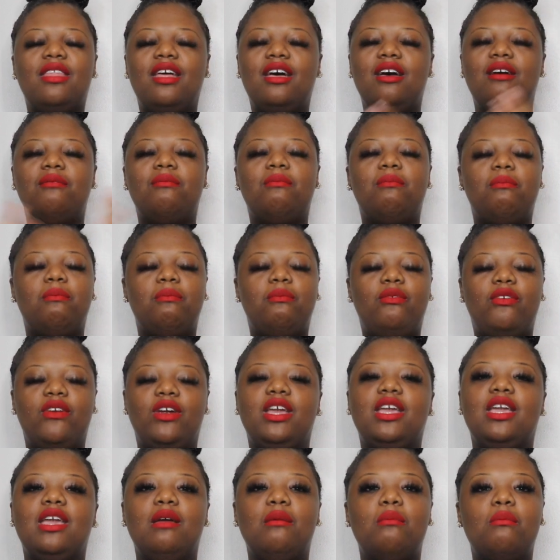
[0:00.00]
A
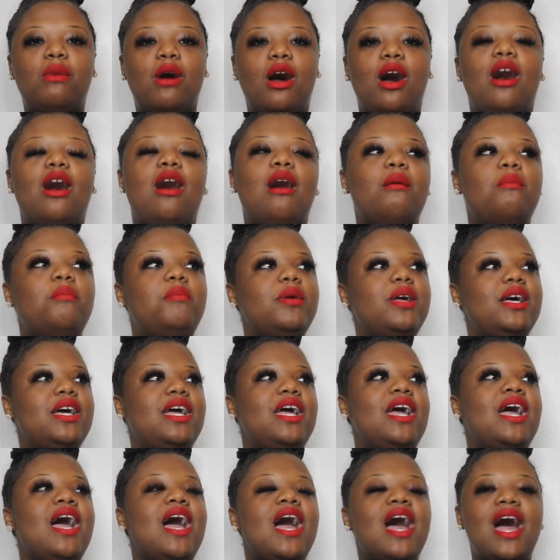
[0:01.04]
freaking ball. But